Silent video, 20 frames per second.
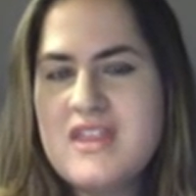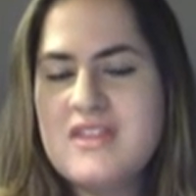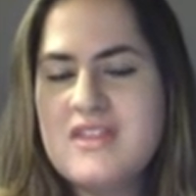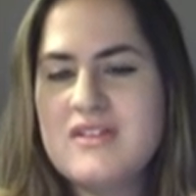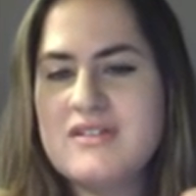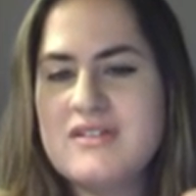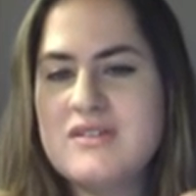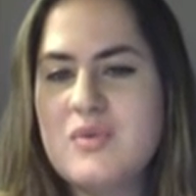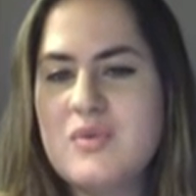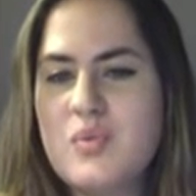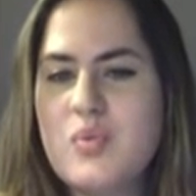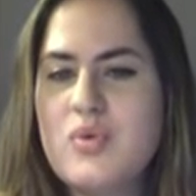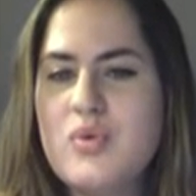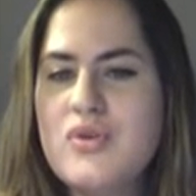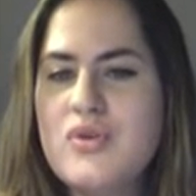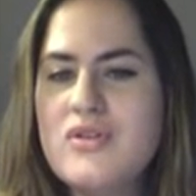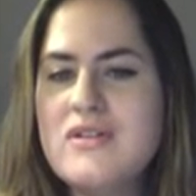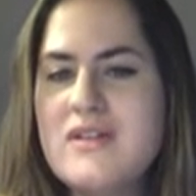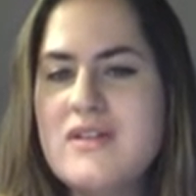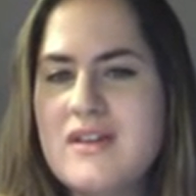There's a
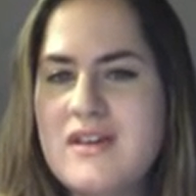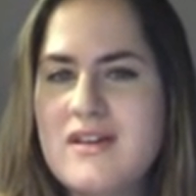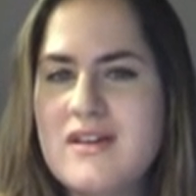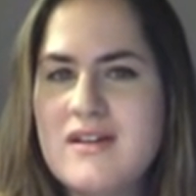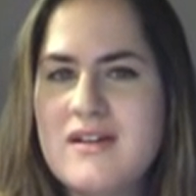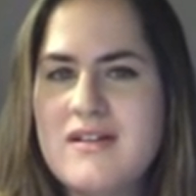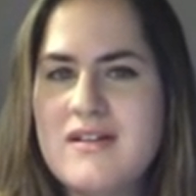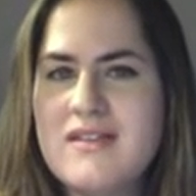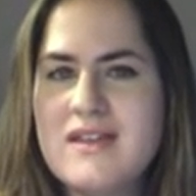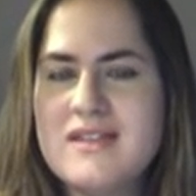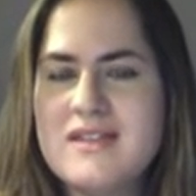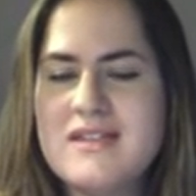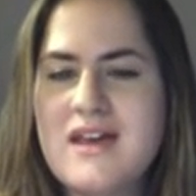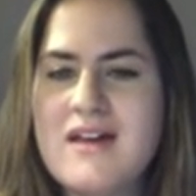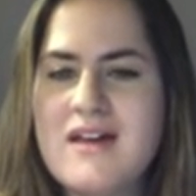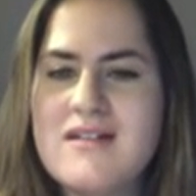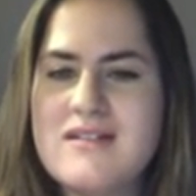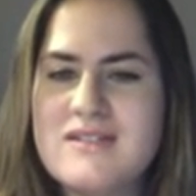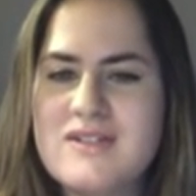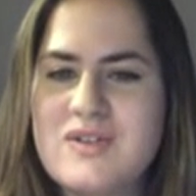word in here that
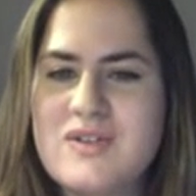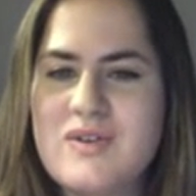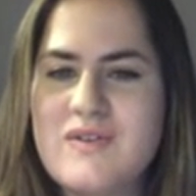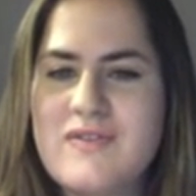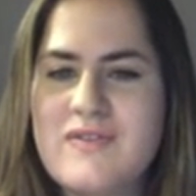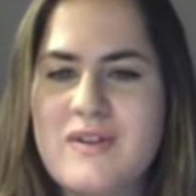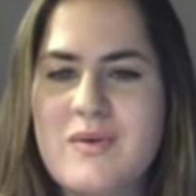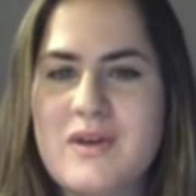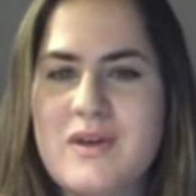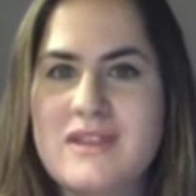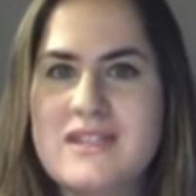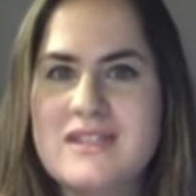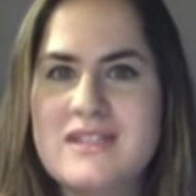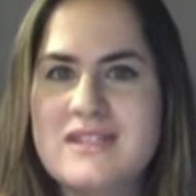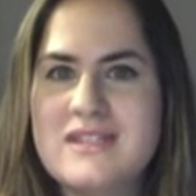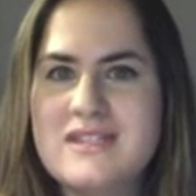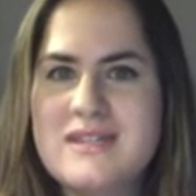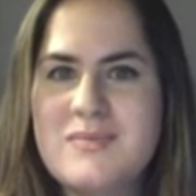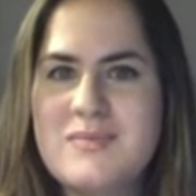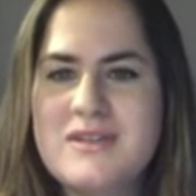tells you if they want the
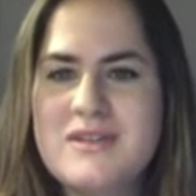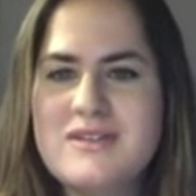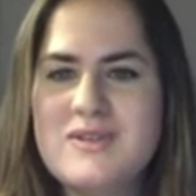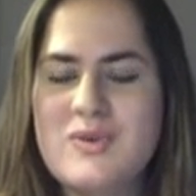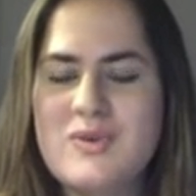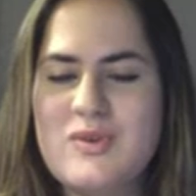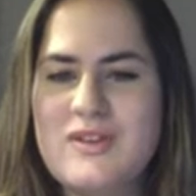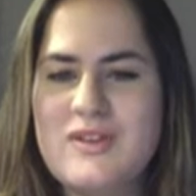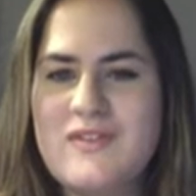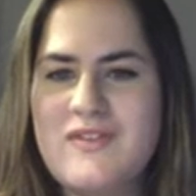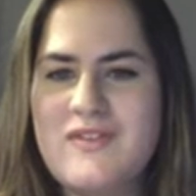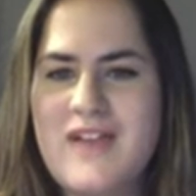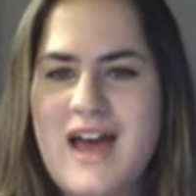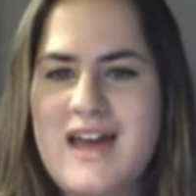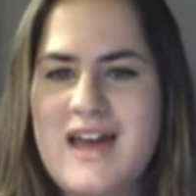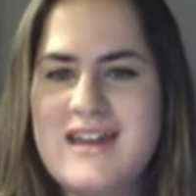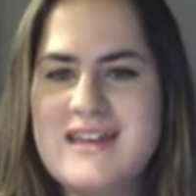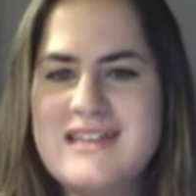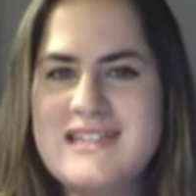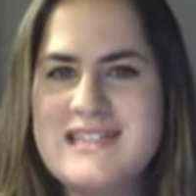steepest or the
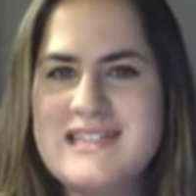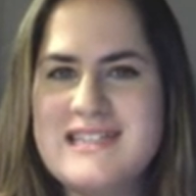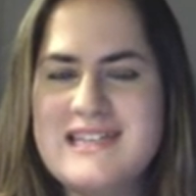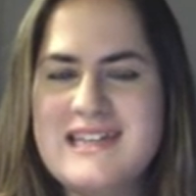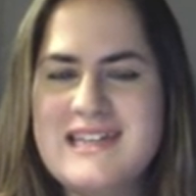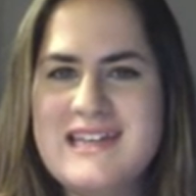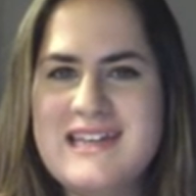flattest.